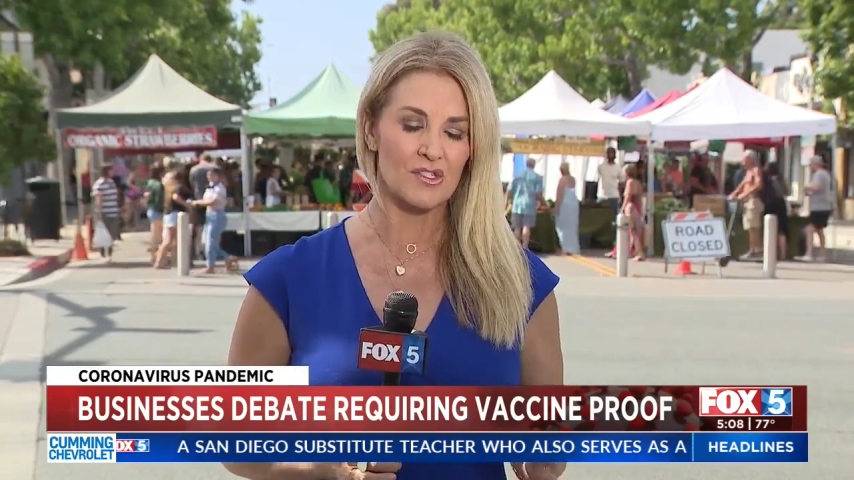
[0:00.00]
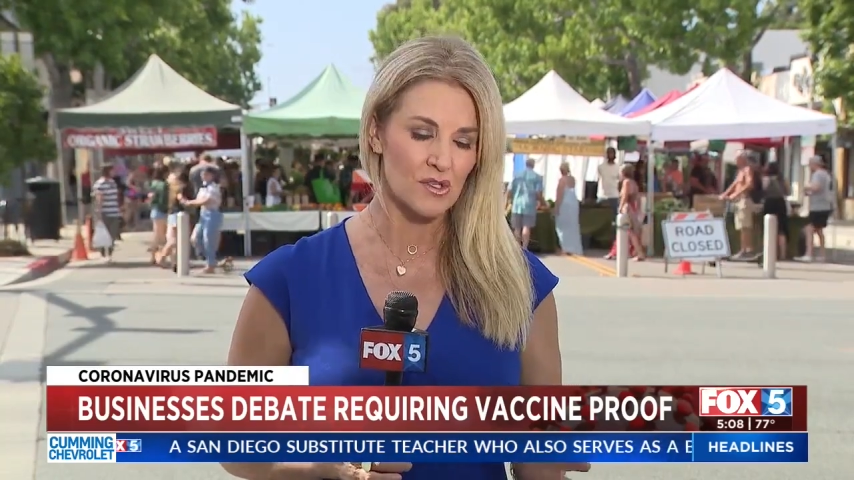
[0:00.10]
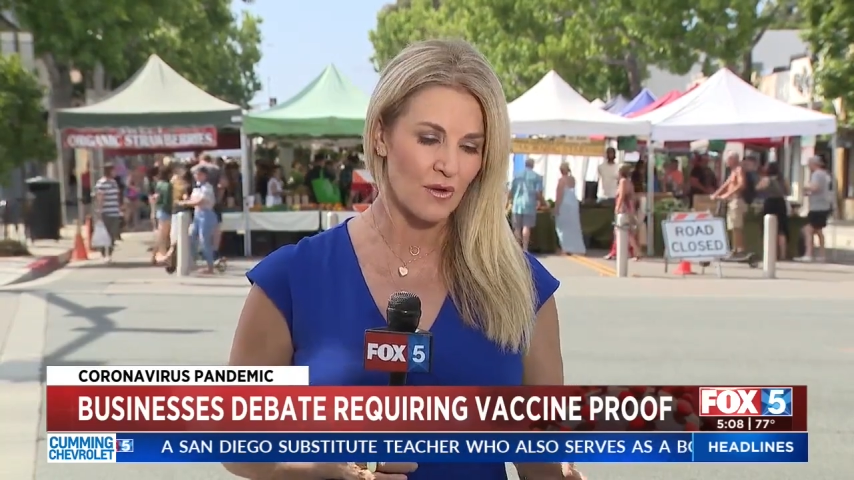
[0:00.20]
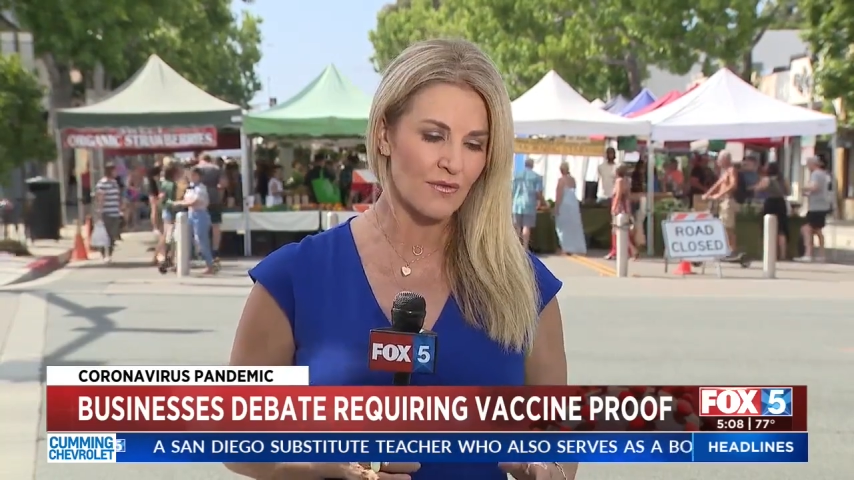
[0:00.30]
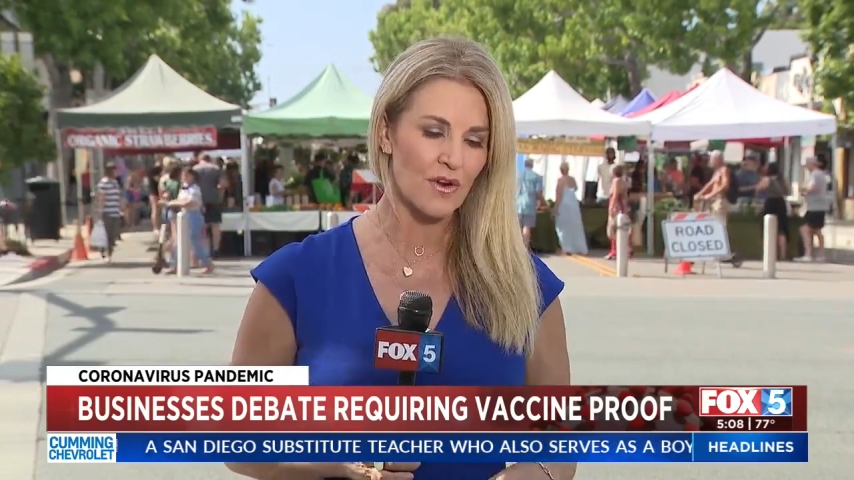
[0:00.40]

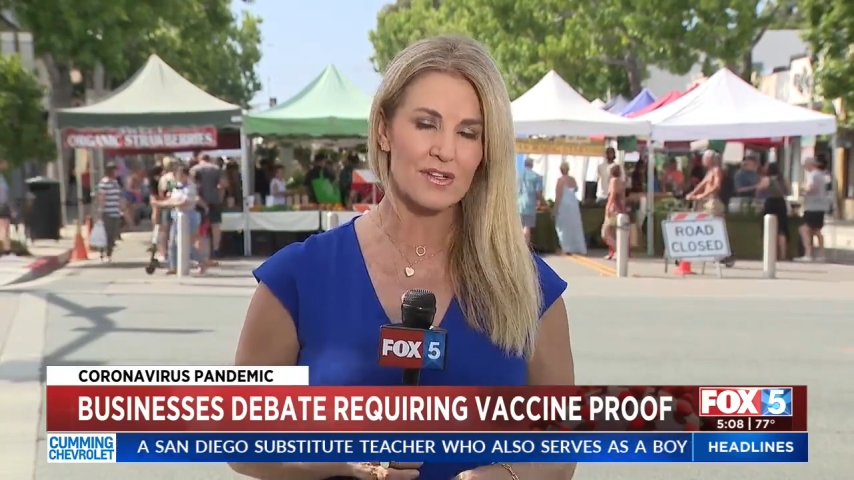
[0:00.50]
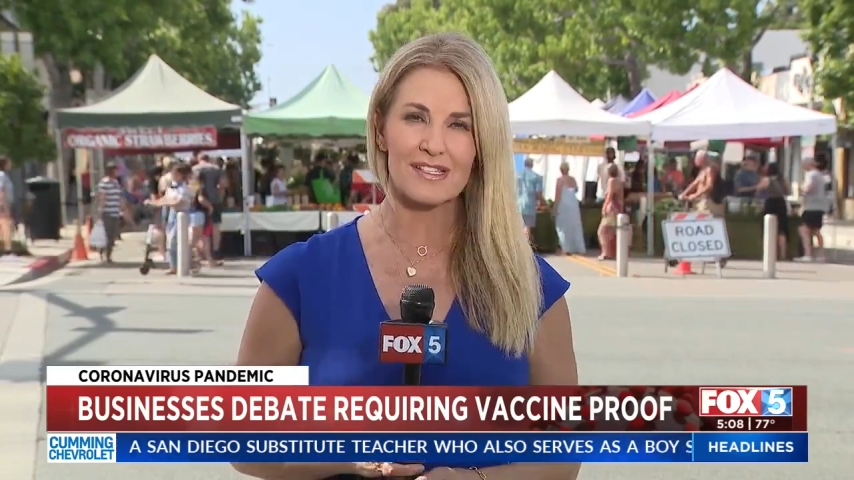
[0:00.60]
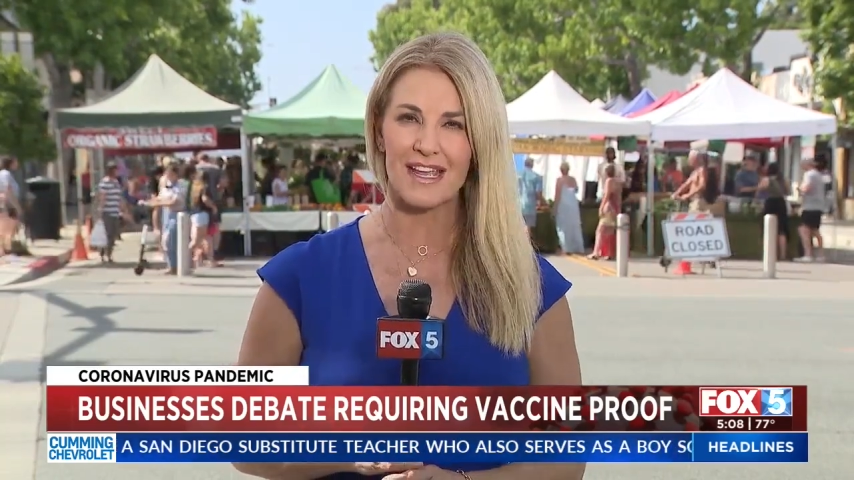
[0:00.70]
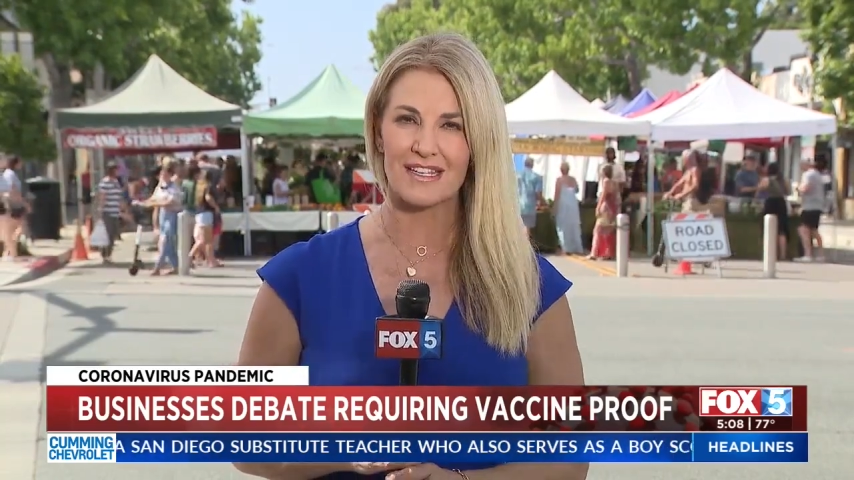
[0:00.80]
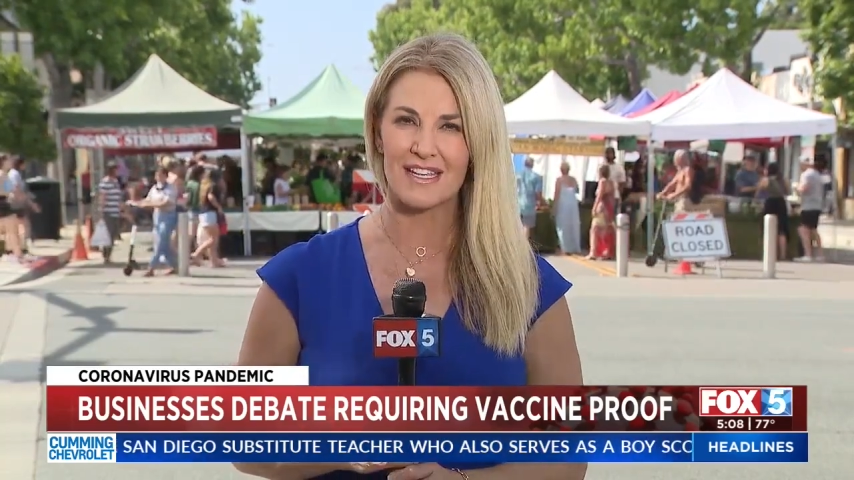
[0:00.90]
So far in
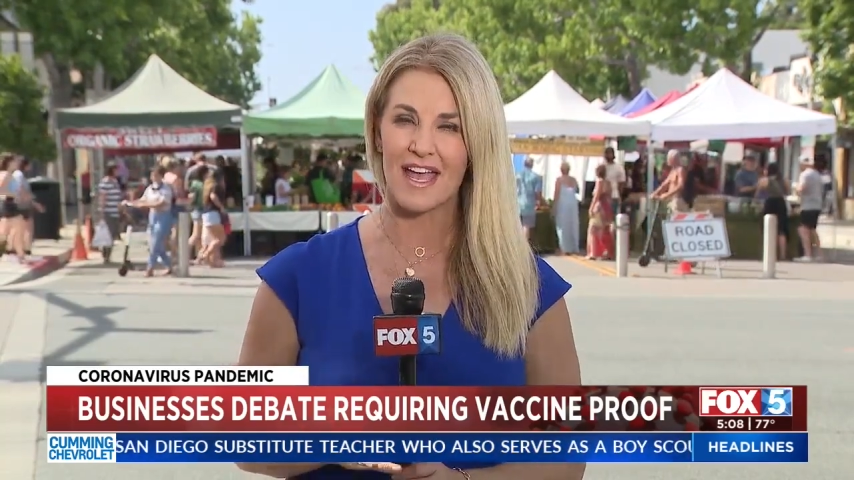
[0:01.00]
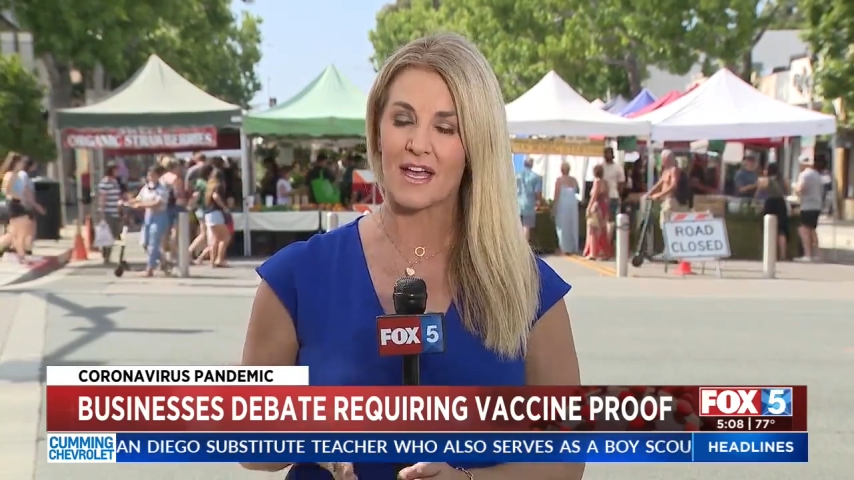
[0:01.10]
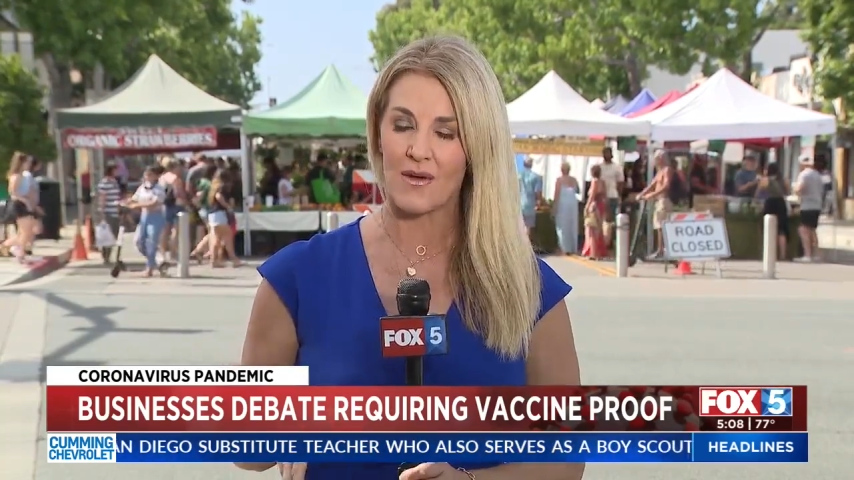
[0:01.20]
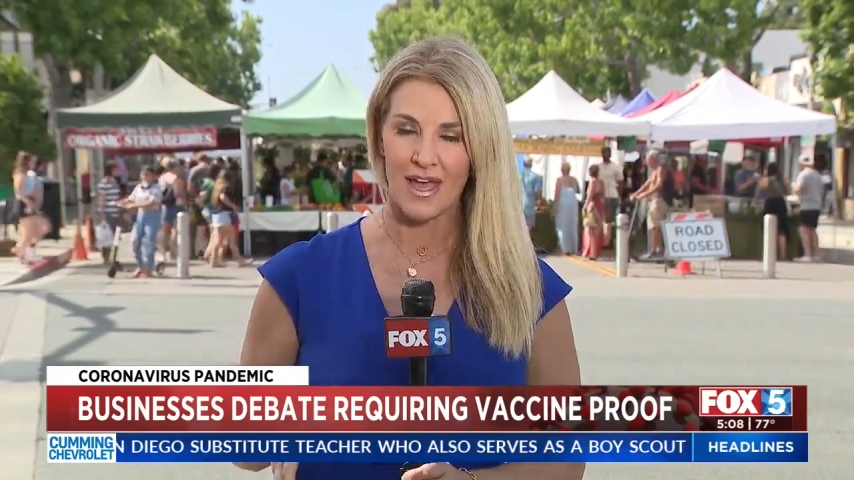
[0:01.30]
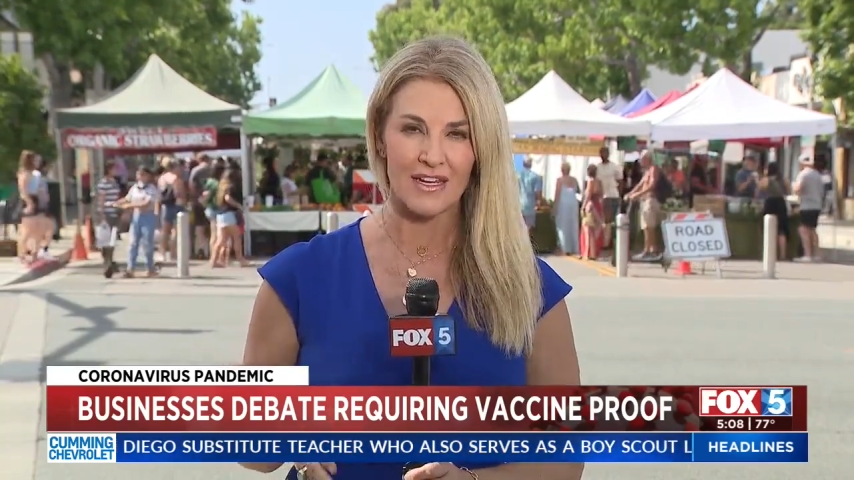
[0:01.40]
San
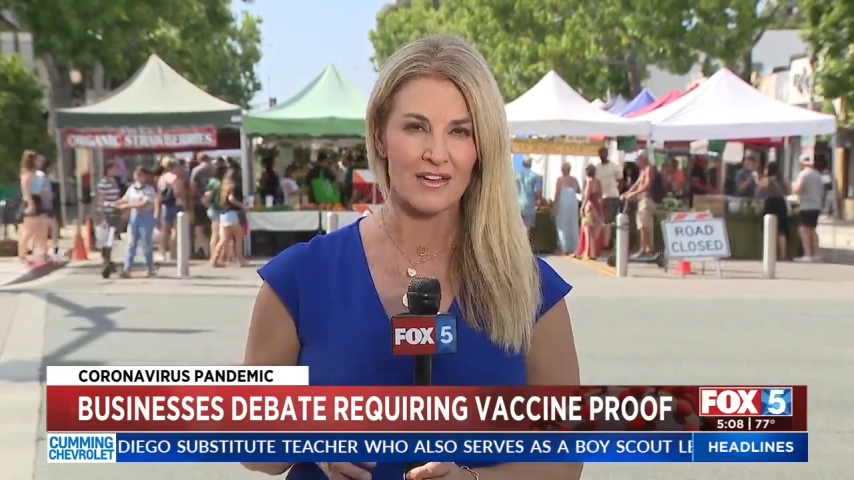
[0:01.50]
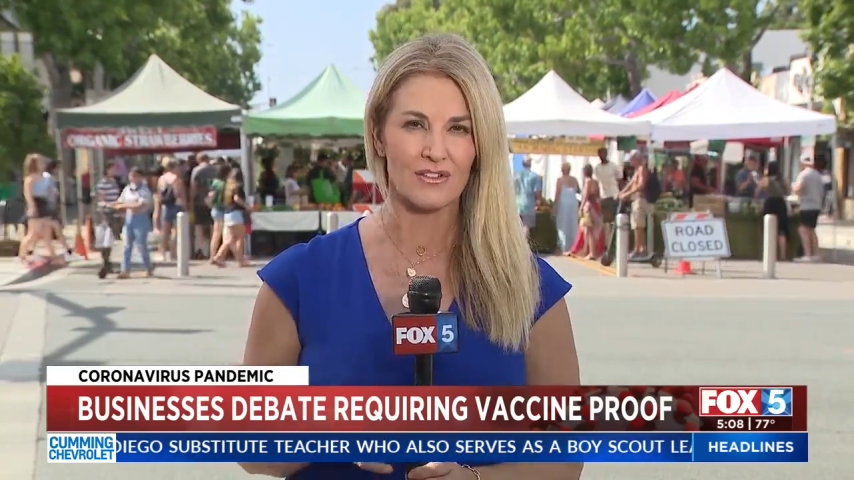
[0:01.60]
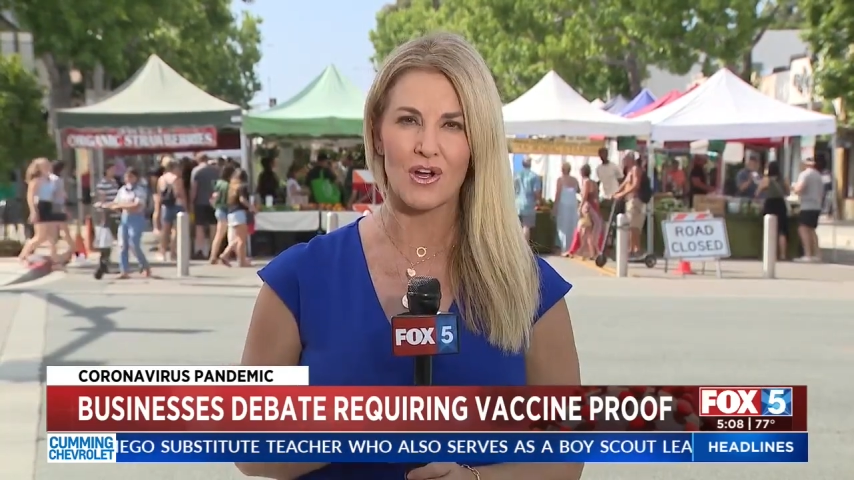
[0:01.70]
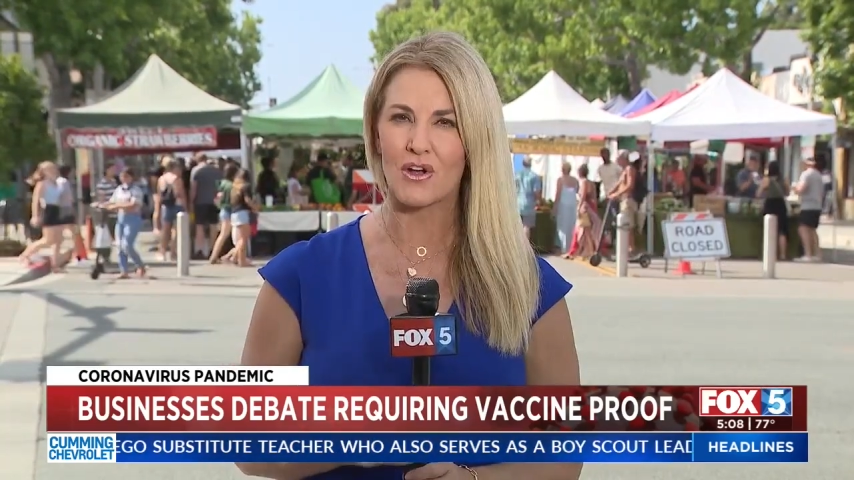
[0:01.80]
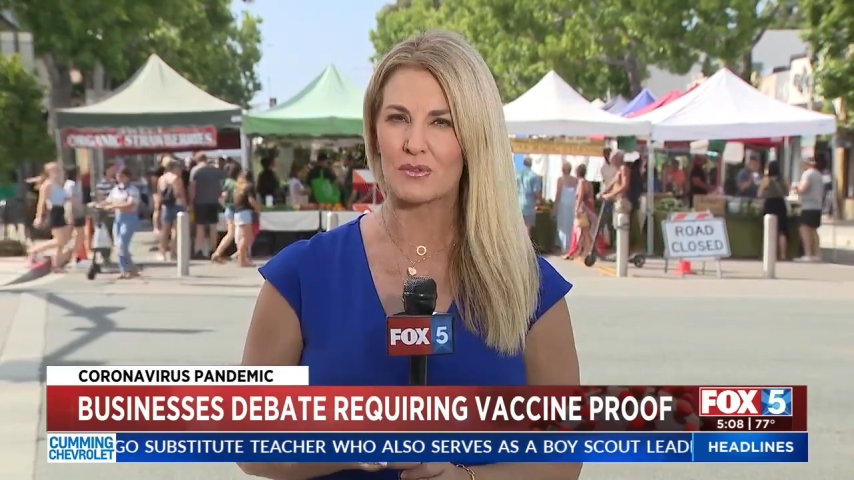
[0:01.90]
Diego and here
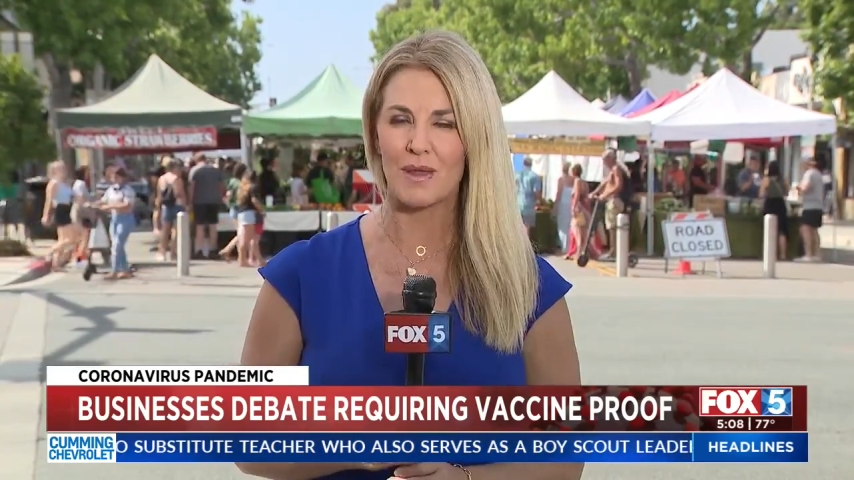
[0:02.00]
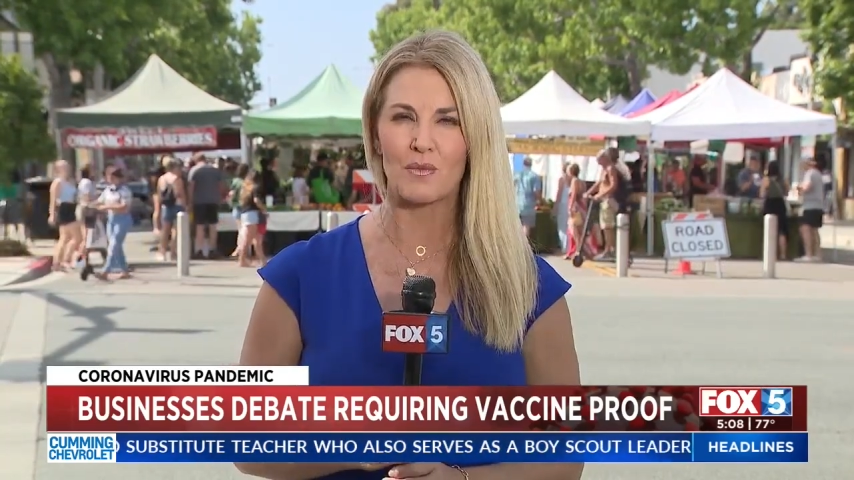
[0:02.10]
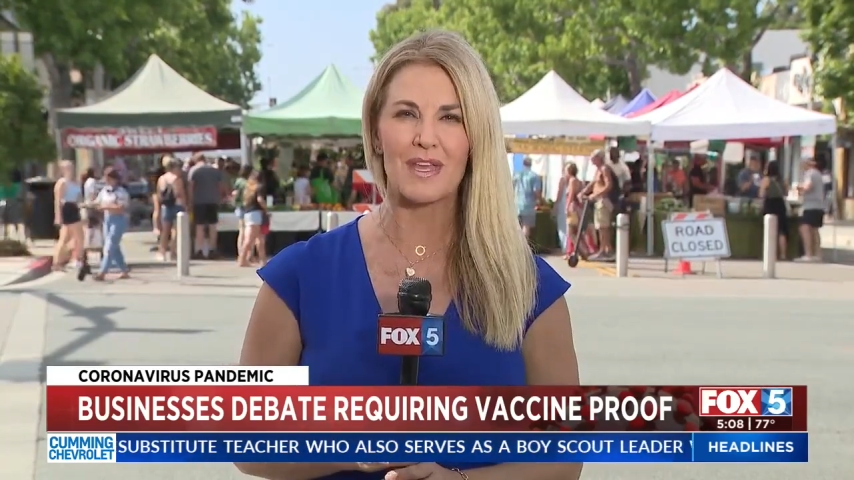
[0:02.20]
in Carlsbad,